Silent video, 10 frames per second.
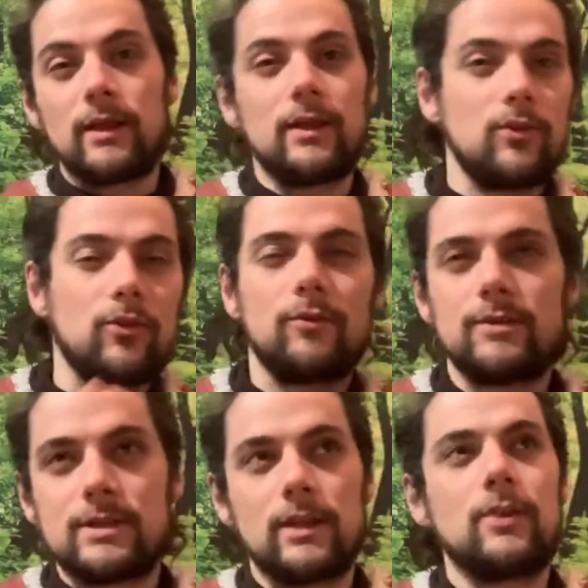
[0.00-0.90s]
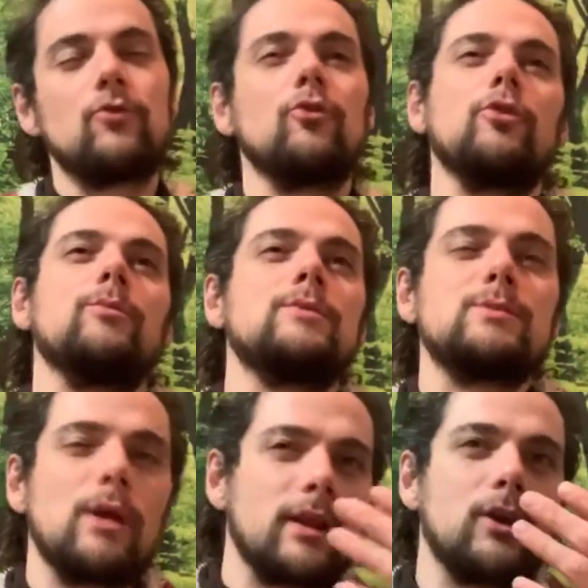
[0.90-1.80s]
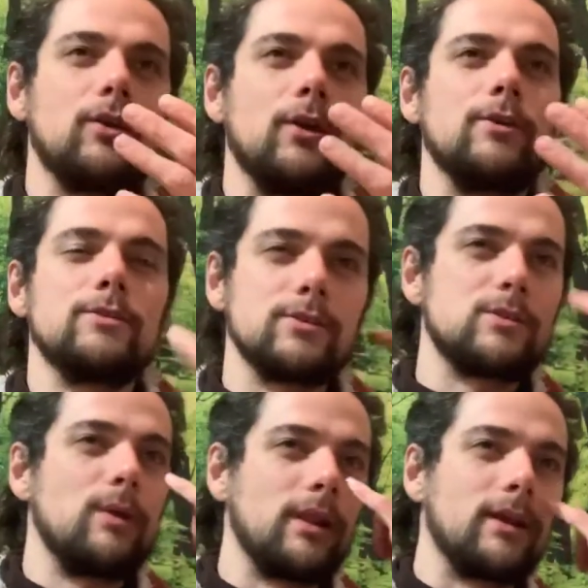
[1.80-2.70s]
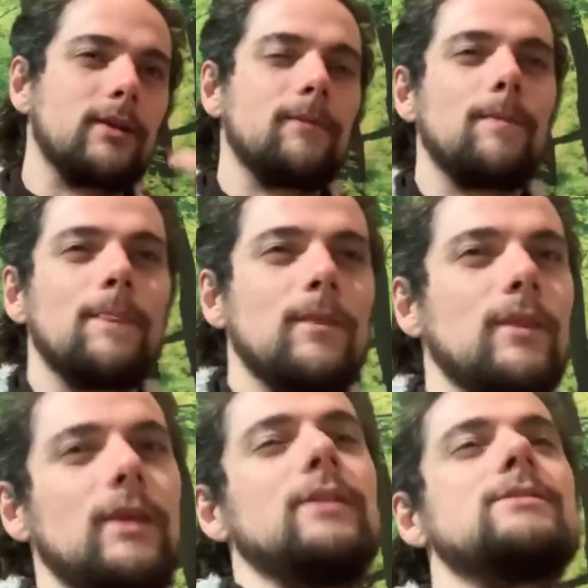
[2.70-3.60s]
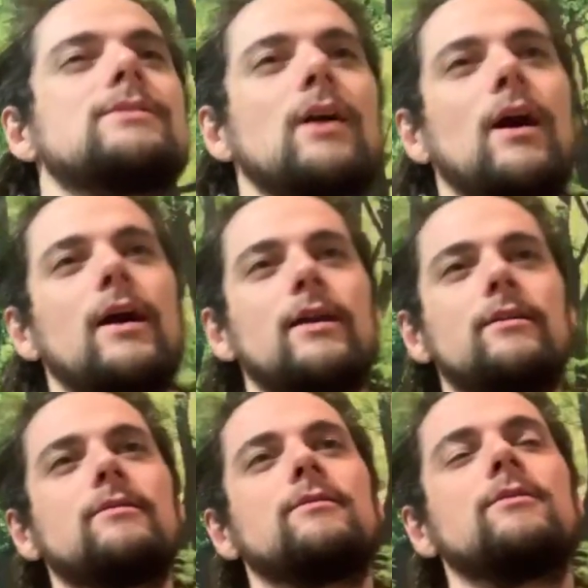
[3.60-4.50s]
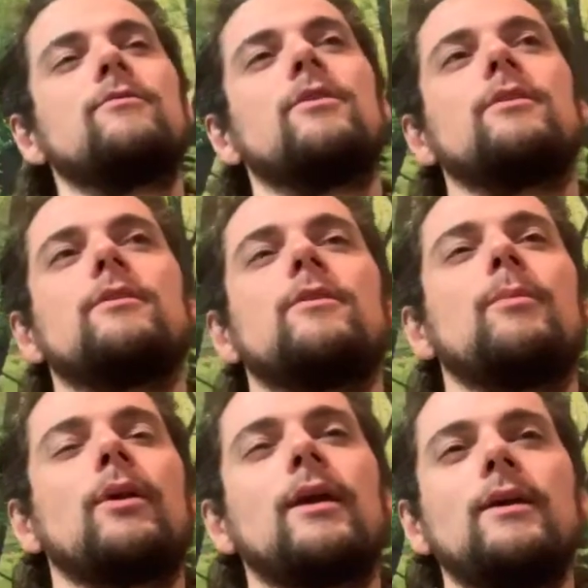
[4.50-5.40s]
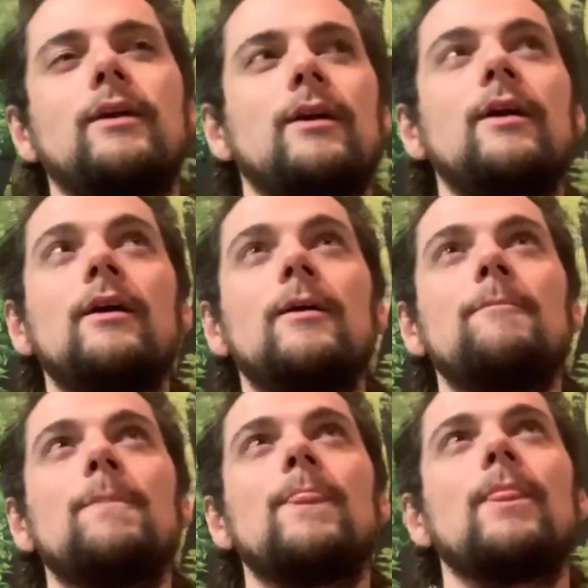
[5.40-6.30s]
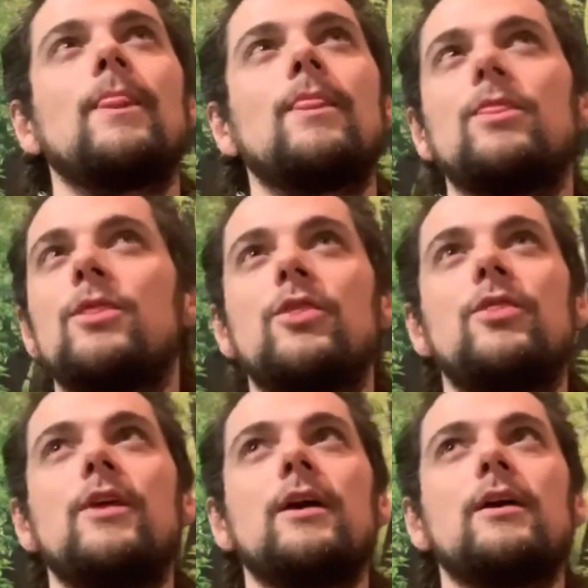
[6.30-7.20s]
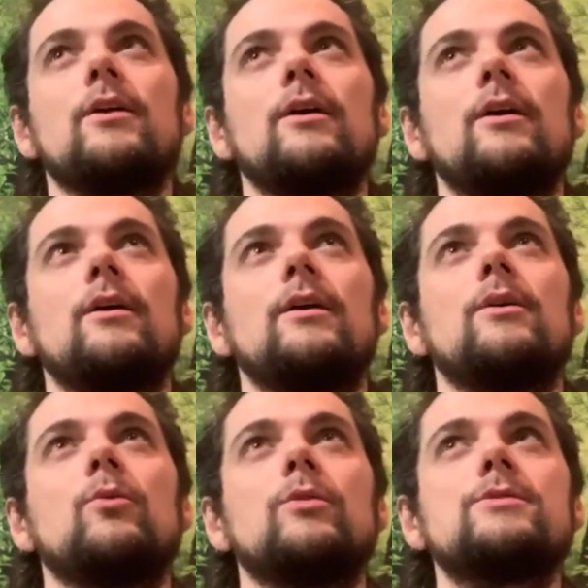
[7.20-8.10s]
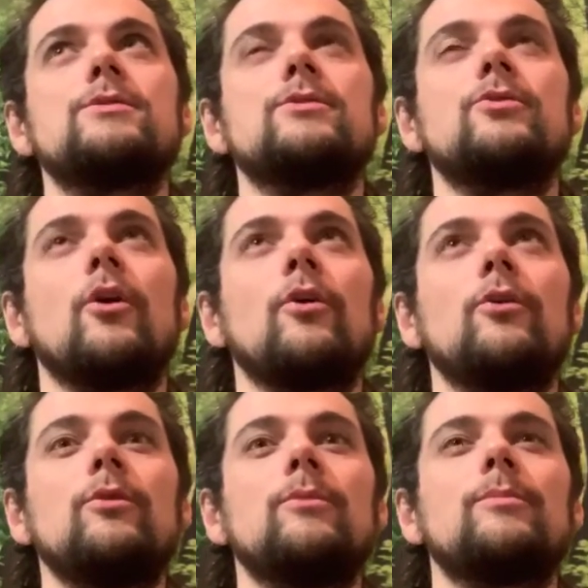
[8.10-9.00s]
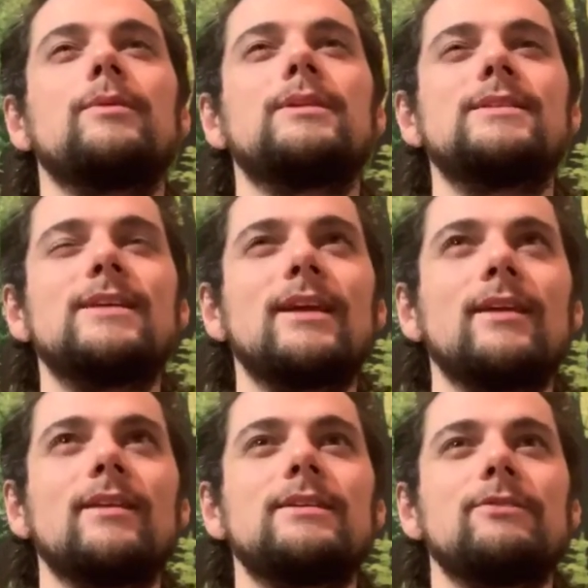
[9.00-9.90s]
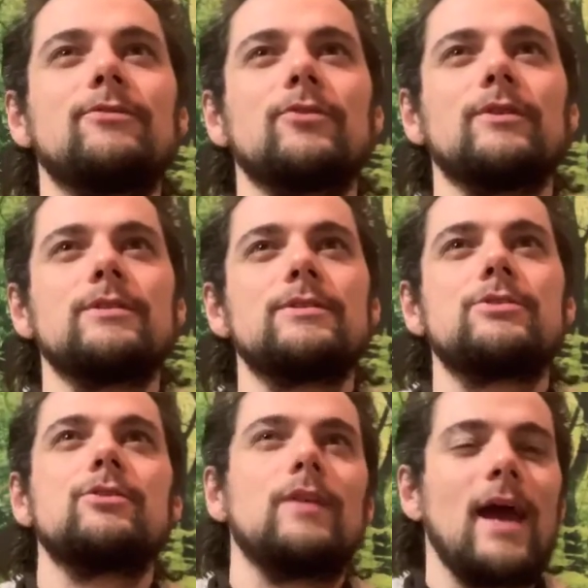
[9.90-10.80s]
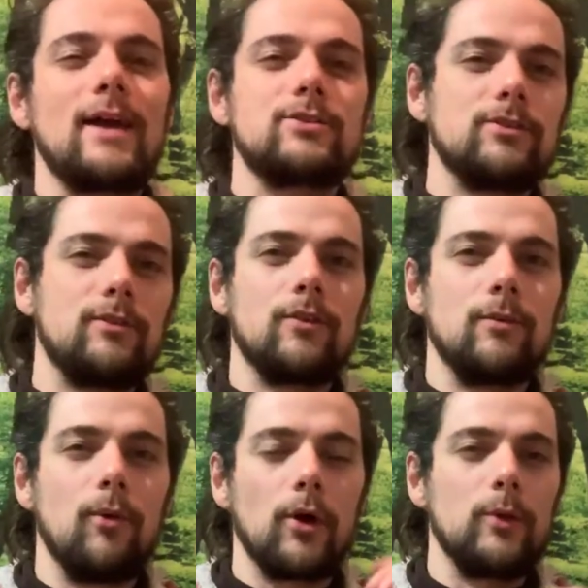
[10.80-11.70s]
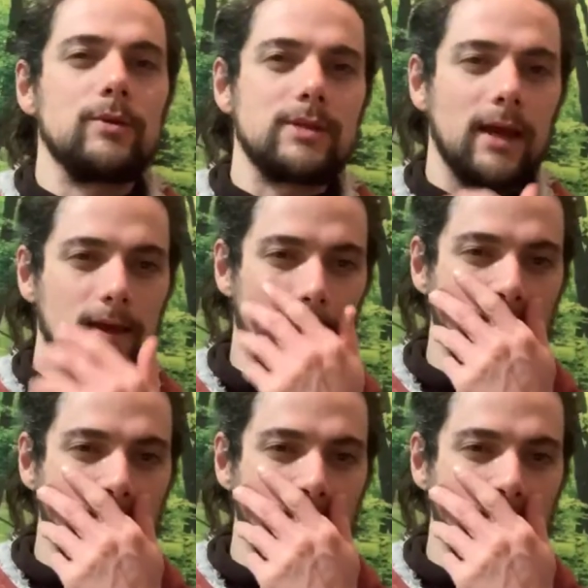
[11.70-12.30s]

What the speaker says: in the vicinity of the room, smelling close or smelling the inside of the body, there was no particular difference to the action that the body was taking.